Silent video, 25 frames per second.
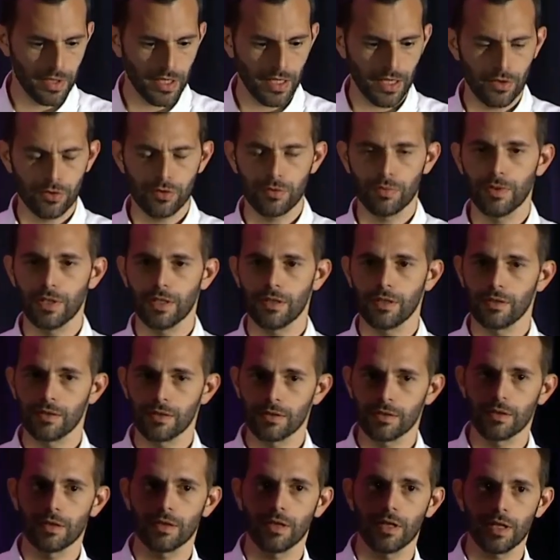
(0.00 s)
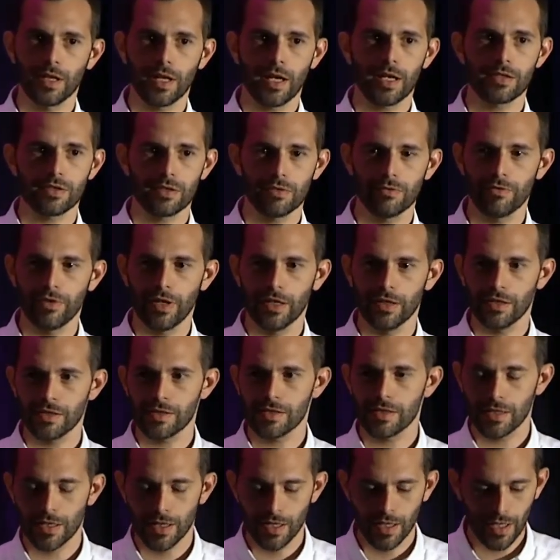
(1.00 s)
out, but it has some
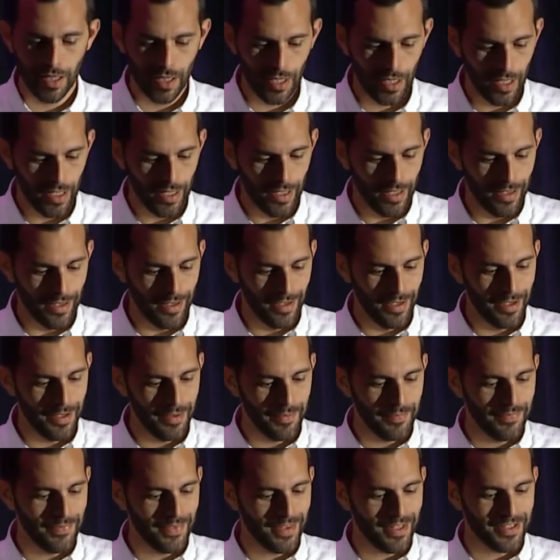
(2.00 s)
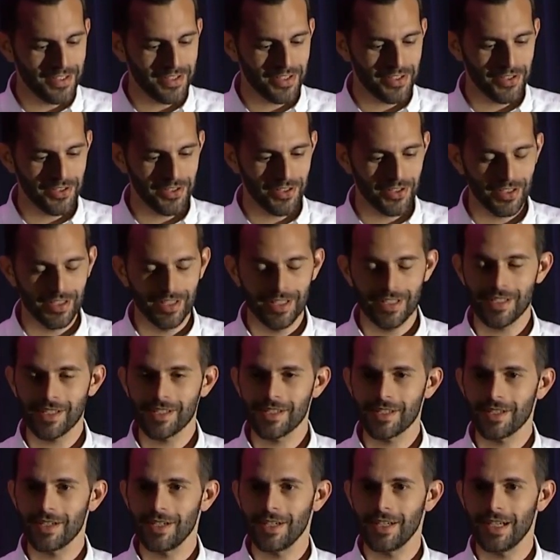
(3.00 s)
fantasy. Um, so this
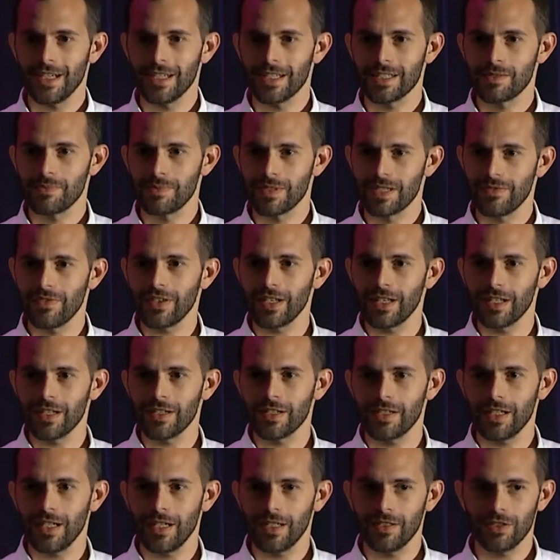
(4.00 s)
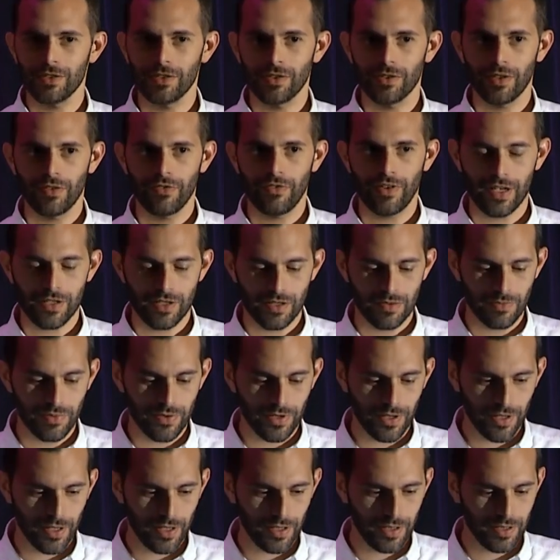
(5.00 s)
is uh, specifically related to the fashion
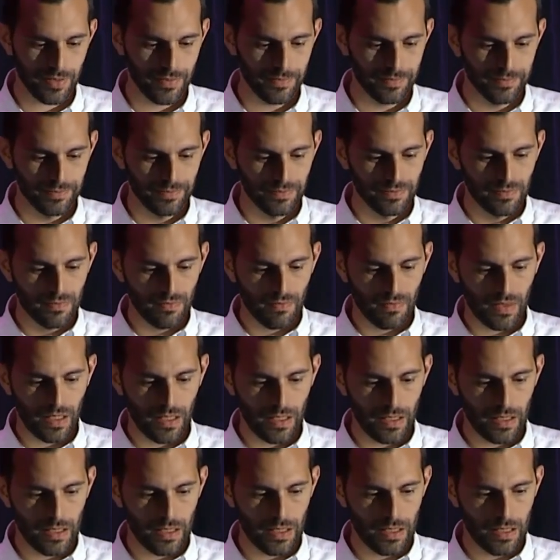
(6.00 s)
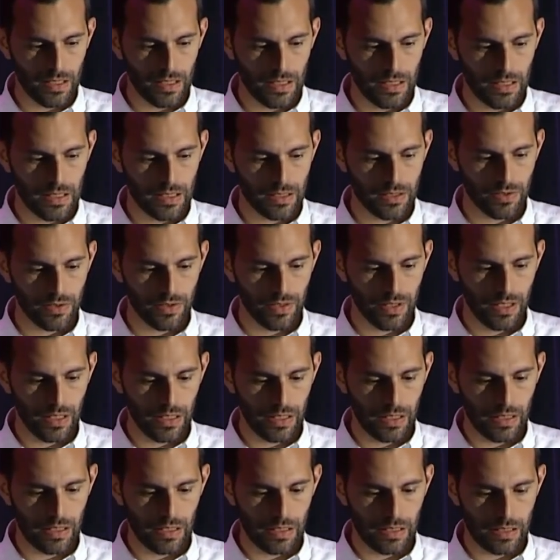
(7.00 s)
product. Uh, so the
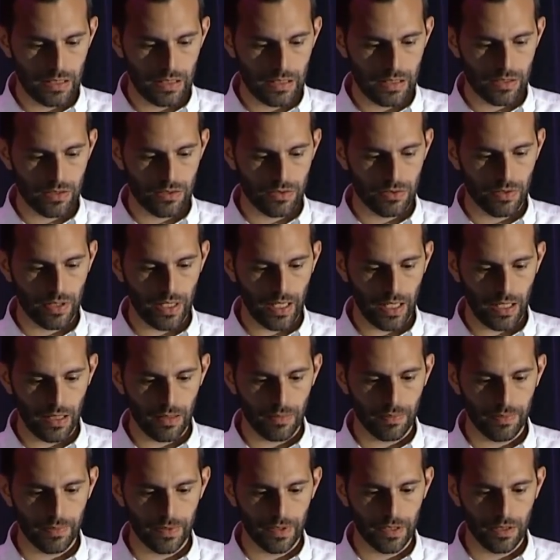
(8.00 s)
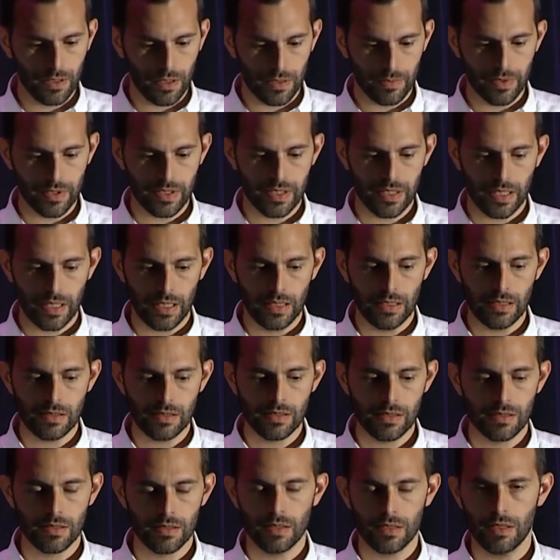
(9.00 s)
idea is to help e-commerce
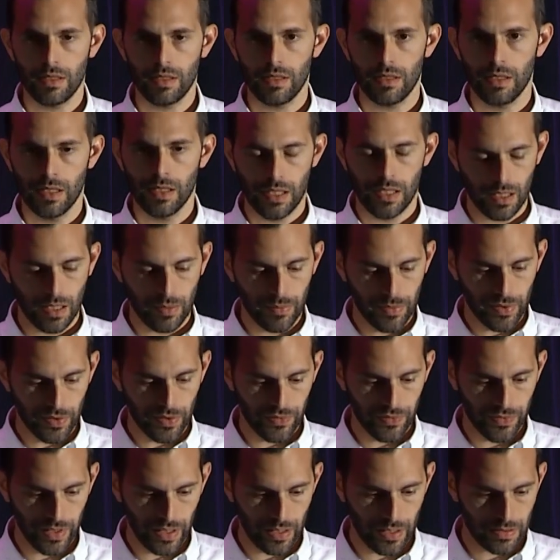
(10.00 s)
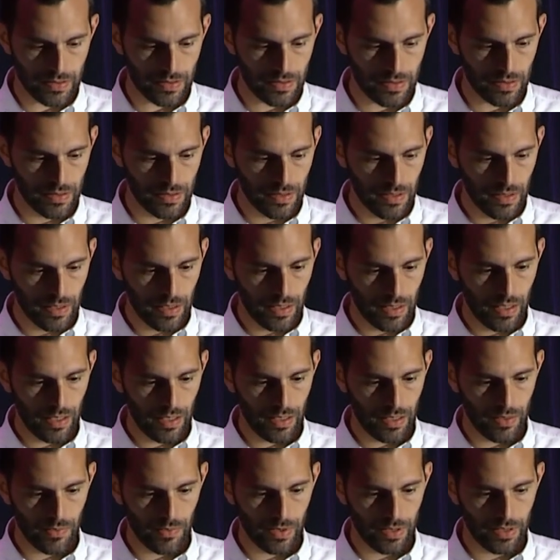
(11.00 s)
sites uh, in a number of things.
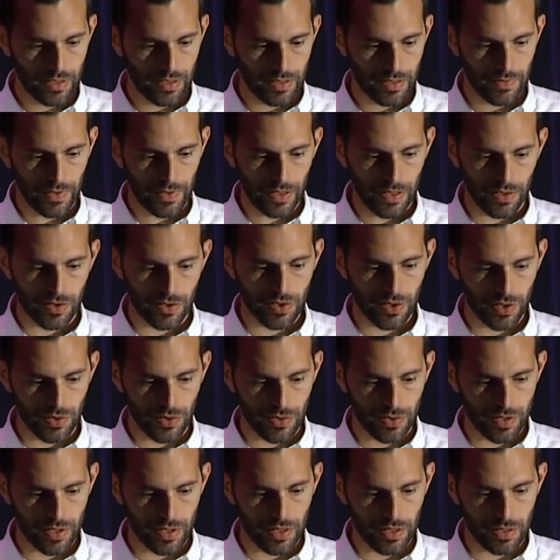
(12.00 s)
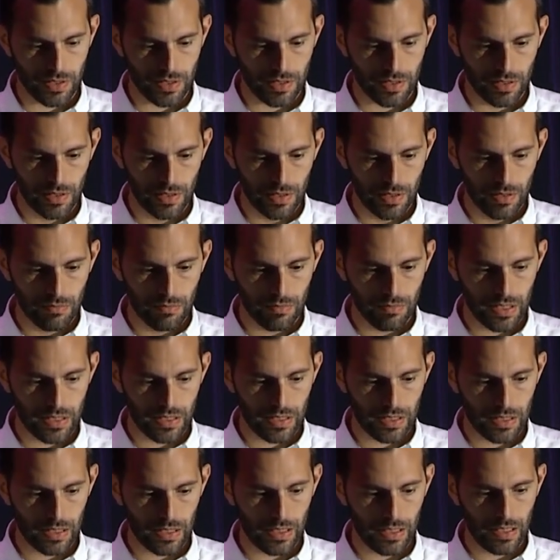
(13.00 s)
And what this video shows is
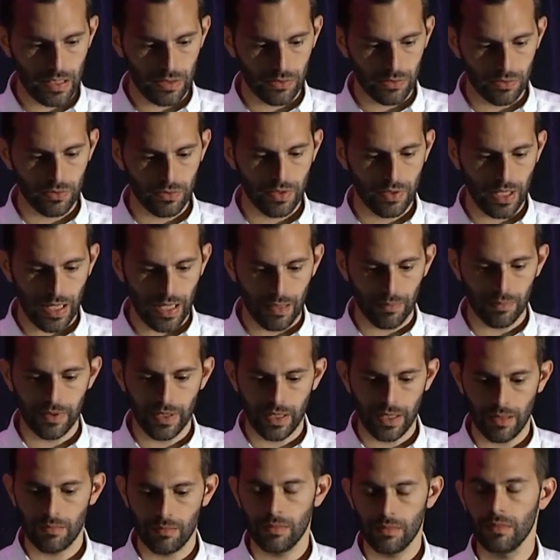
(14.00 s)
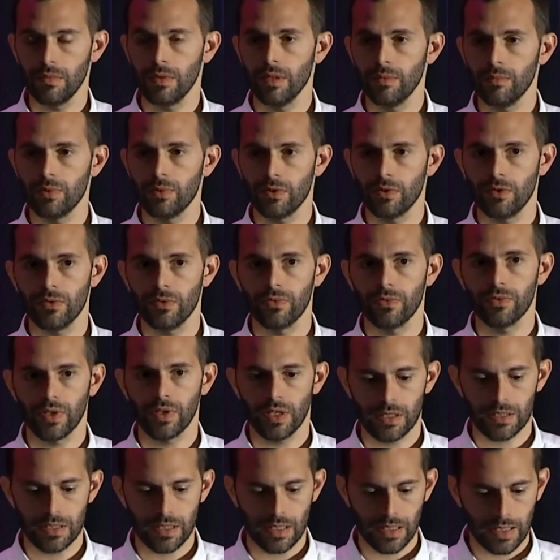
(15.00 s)
basically how to help them improve
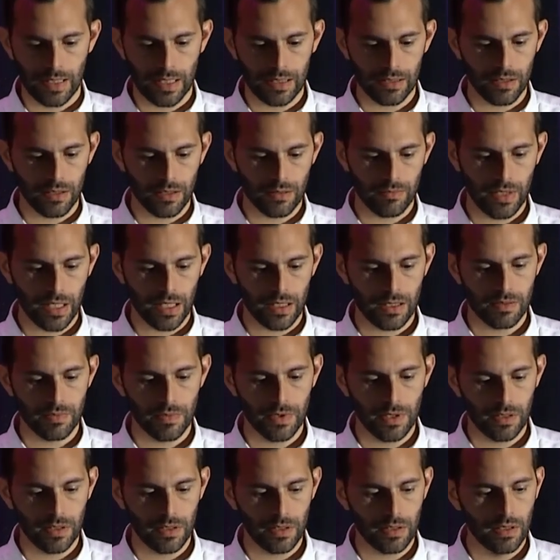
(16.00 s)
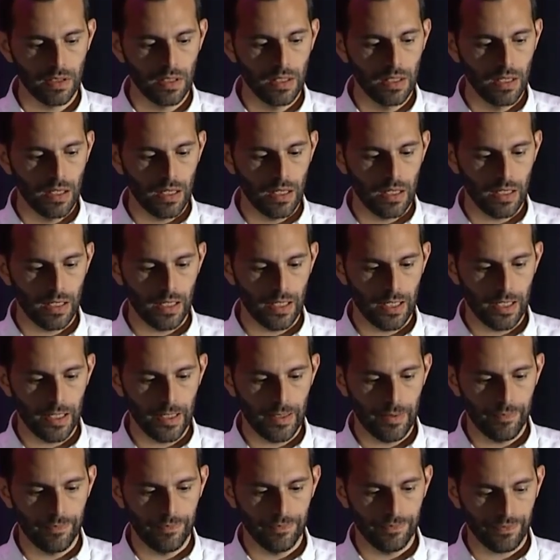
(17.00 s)
things like catalog management,
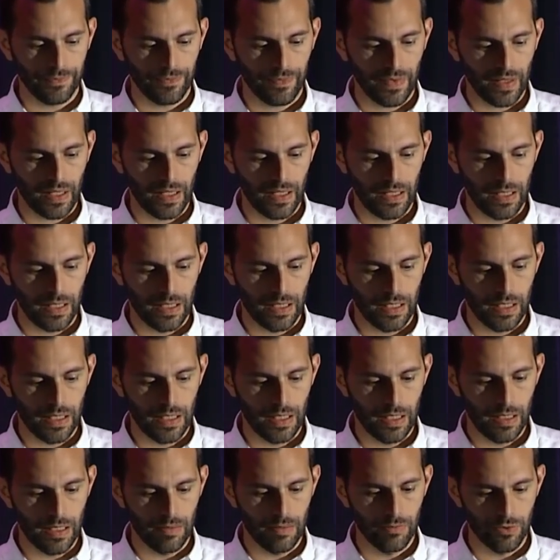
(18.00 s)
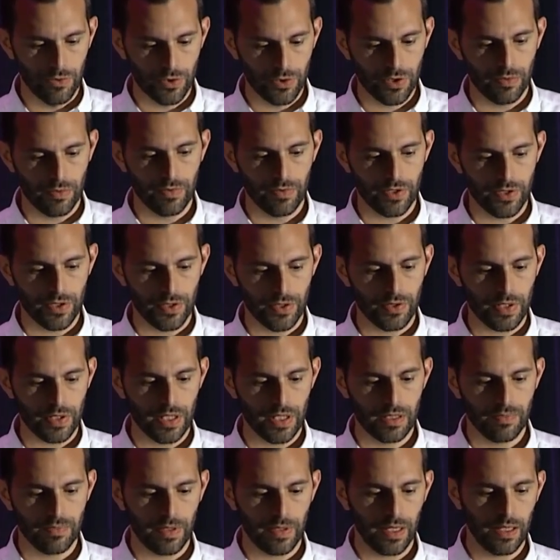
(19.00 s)
um, uh, boost conversion
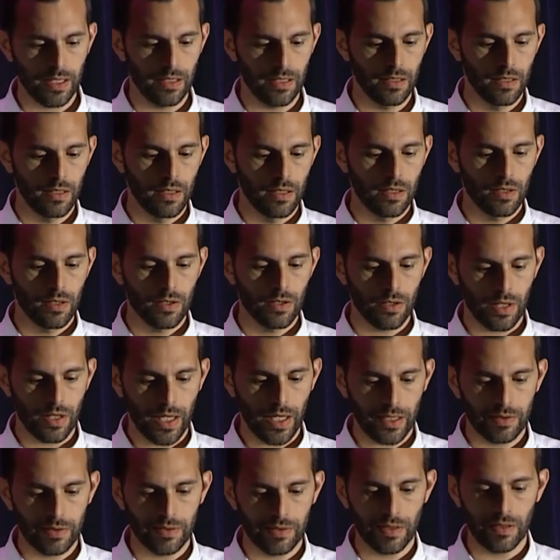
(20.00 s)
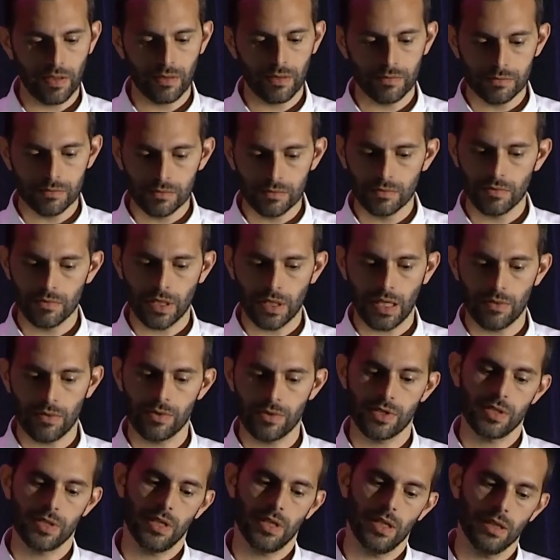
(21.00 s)
rates by connecting what I
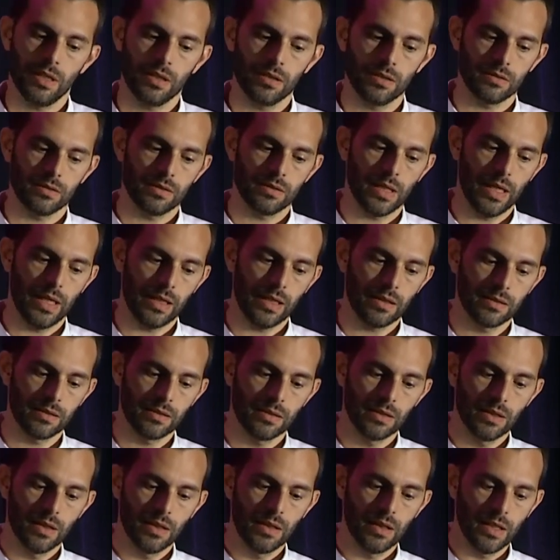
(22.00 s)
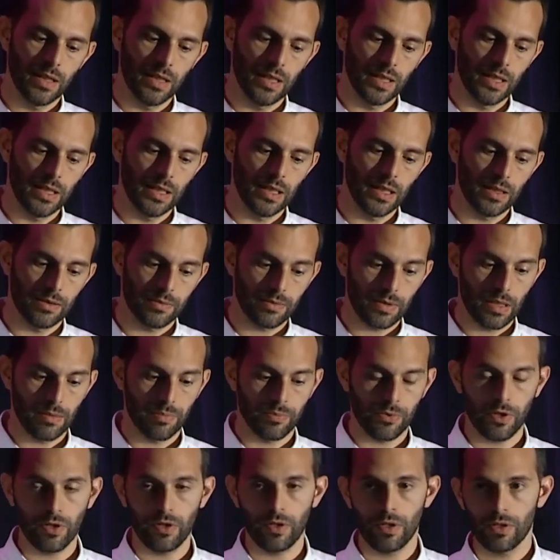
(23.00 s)
was saying, like uh, a, a,
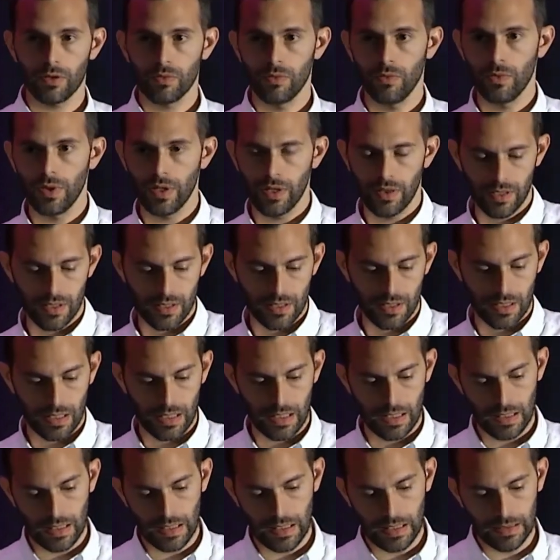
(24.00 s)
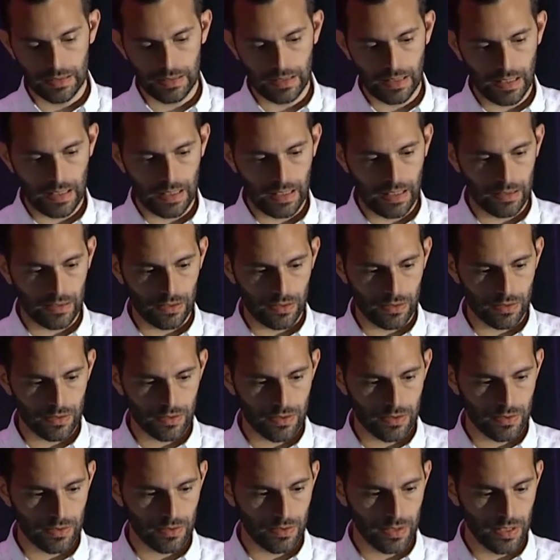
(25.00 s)
product with the uh, entire catalog.
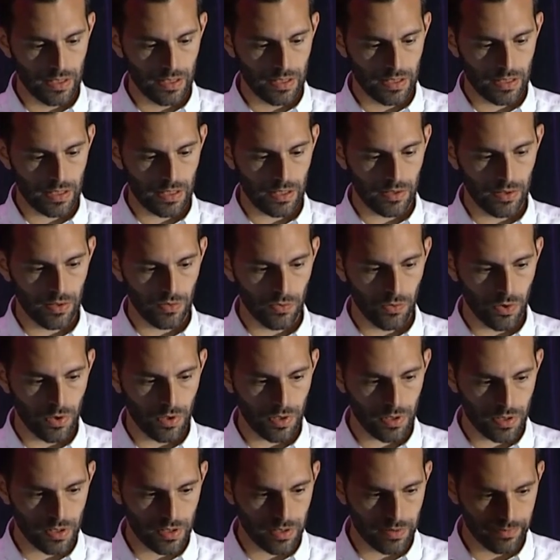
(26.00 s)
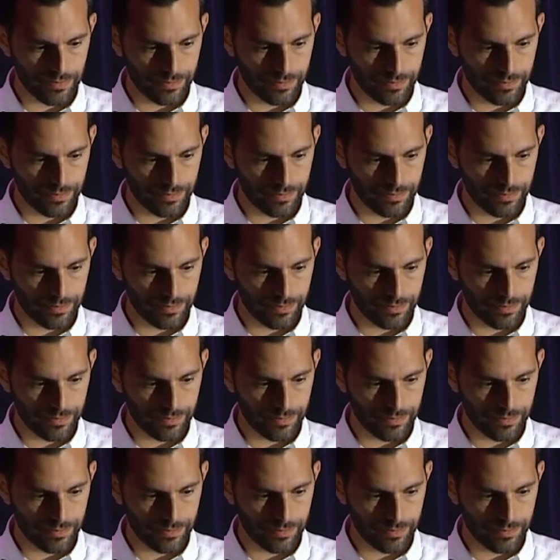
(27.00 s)
So here's how it works.